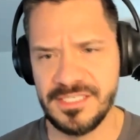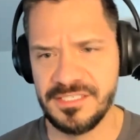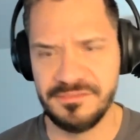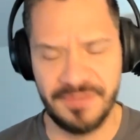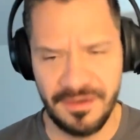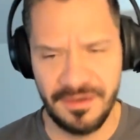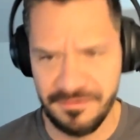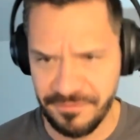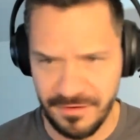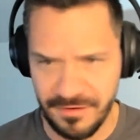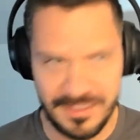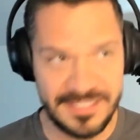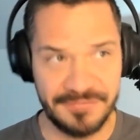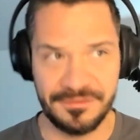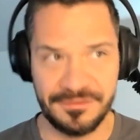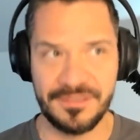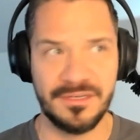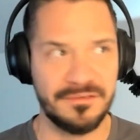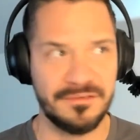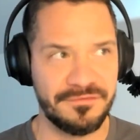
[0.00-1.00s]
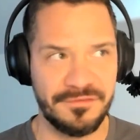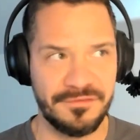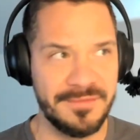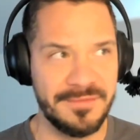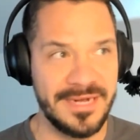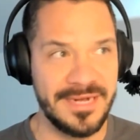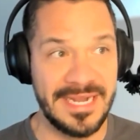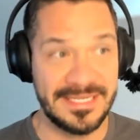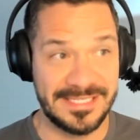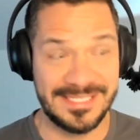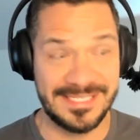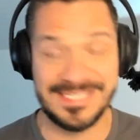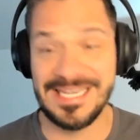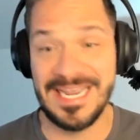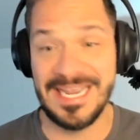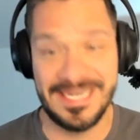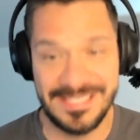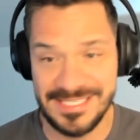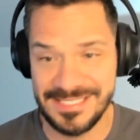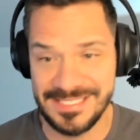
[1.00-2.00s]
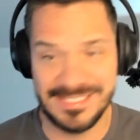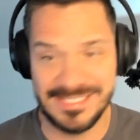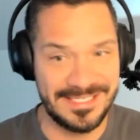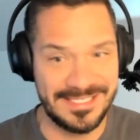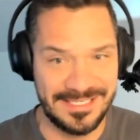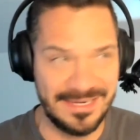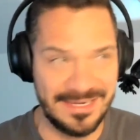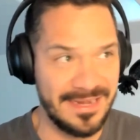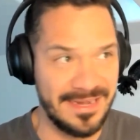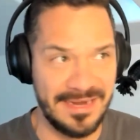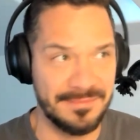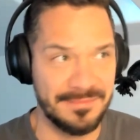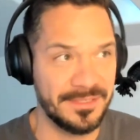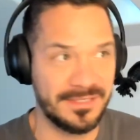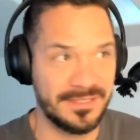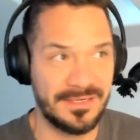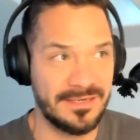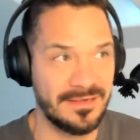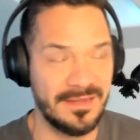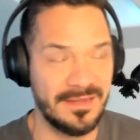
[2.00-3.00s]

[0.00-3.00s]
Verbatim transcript: It's very, very difficult for me as a scientist, and I'm